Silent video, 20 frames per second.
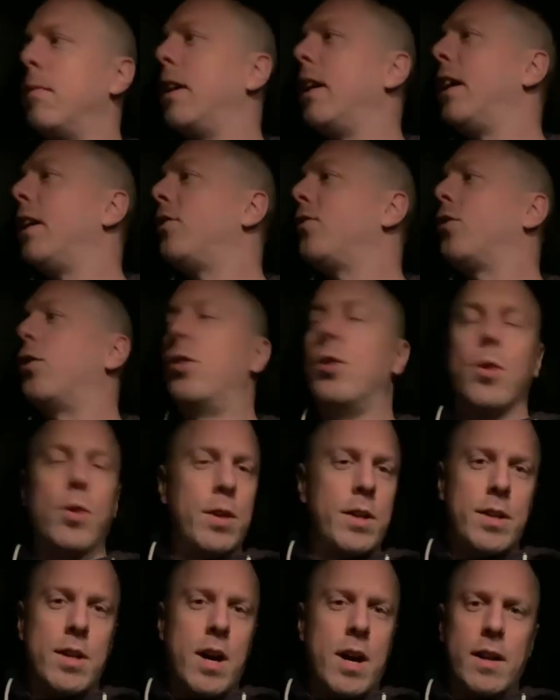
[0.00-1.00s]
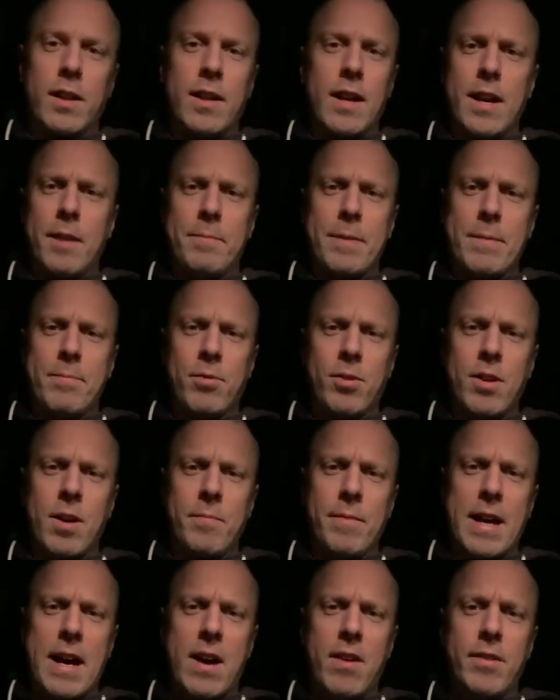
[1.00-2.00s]
it's good. Not a lot of people come
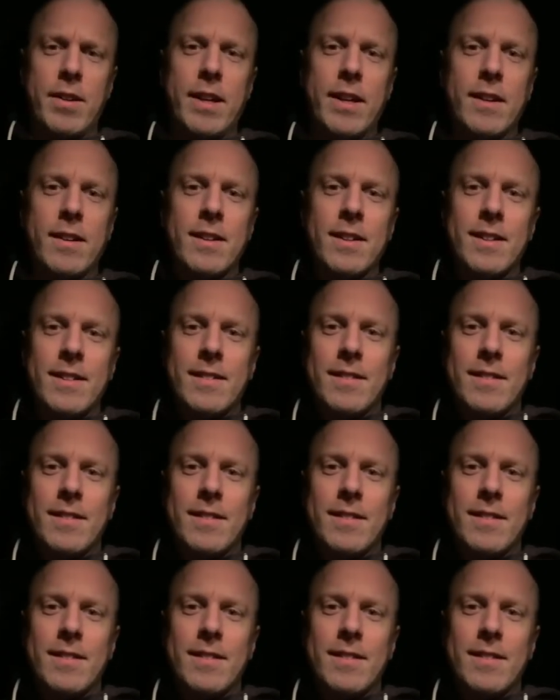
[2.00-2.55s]
down here.